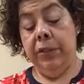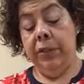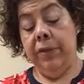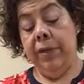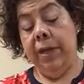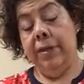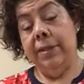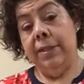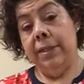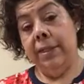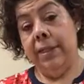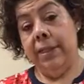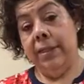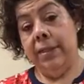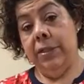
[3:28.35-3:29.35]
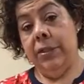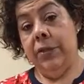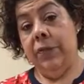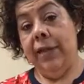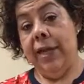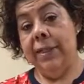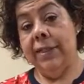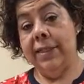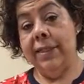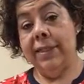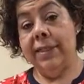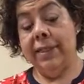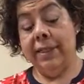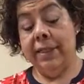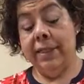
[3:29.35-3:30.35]
2006 to
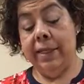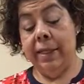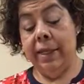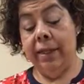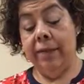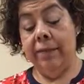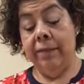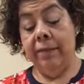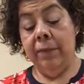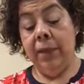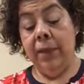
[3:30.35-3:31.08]
2016